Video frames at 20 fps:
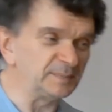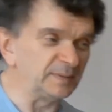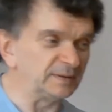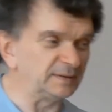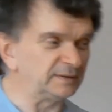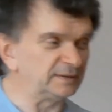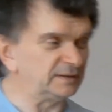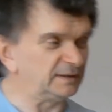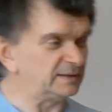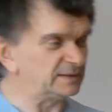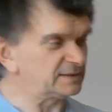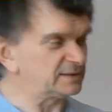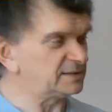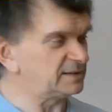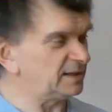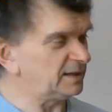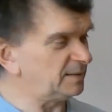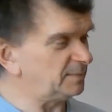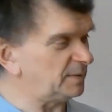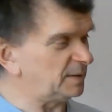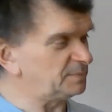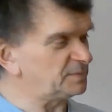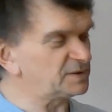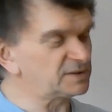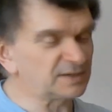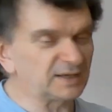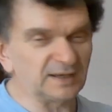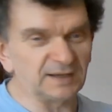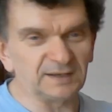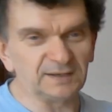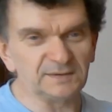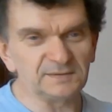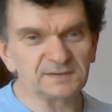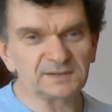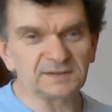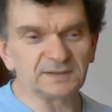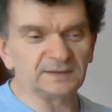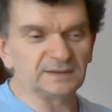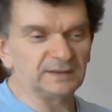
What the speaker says: but as I say, I'm just getting used to